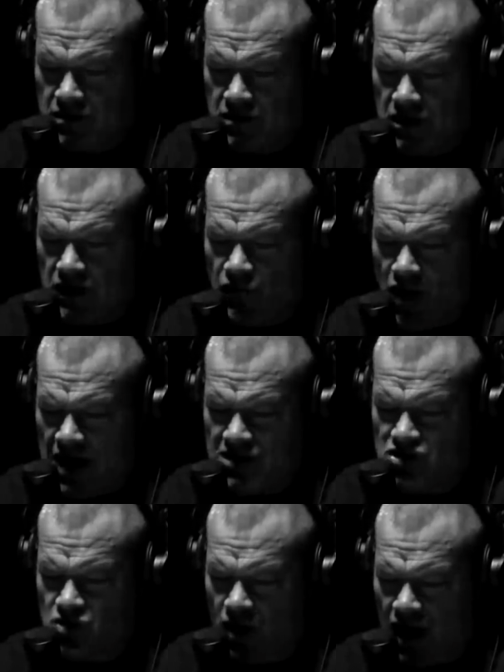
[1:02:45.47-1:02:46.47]
can
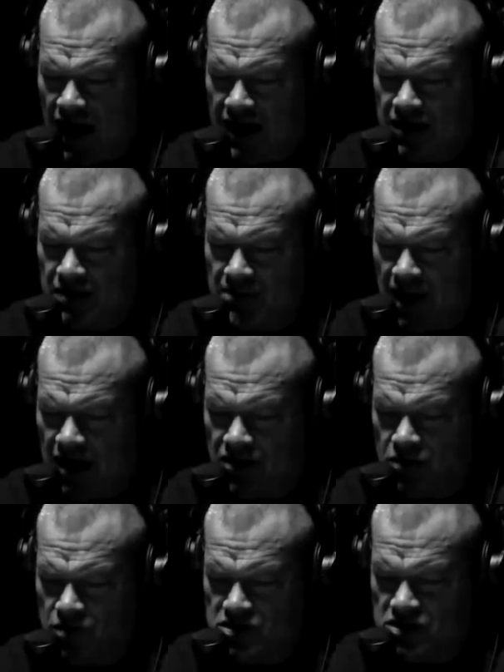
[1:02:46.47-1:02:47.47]
rise to a high command
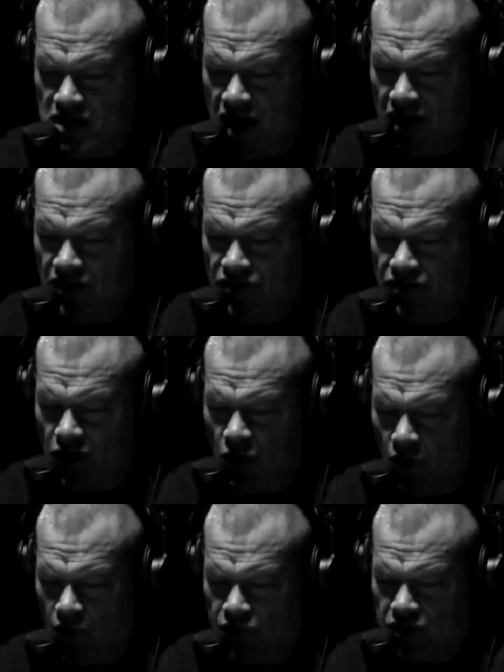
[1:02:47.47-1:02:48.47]
who has not the
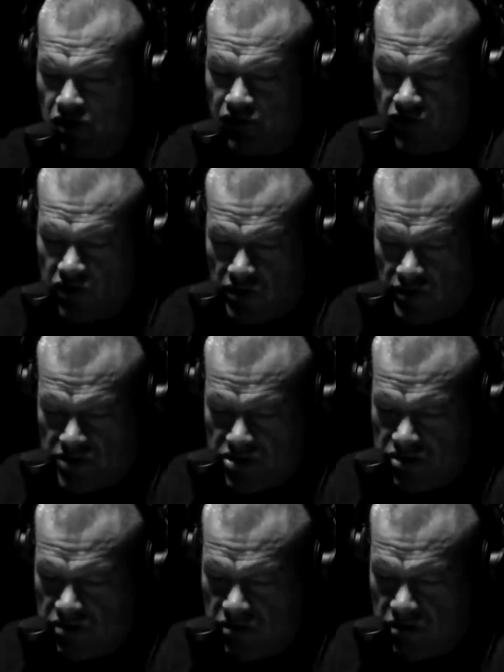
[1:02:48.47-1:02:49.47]
quality of
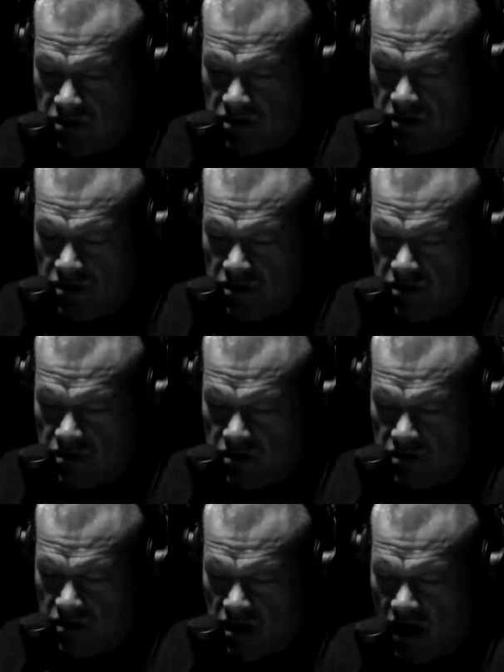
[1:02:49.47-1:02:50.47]
courage.
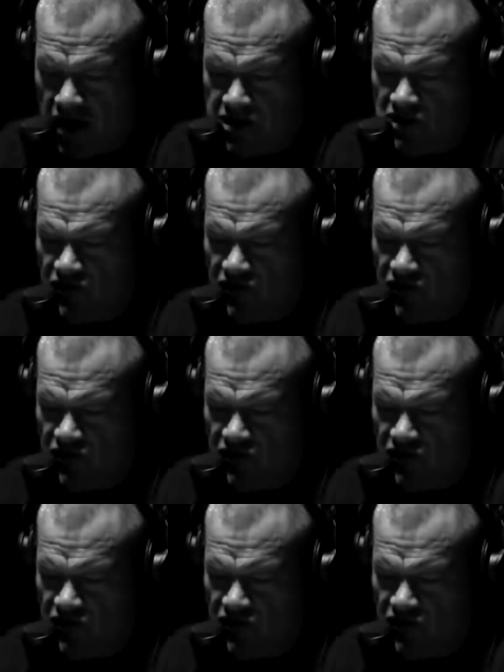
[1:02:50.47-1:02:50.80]
The highest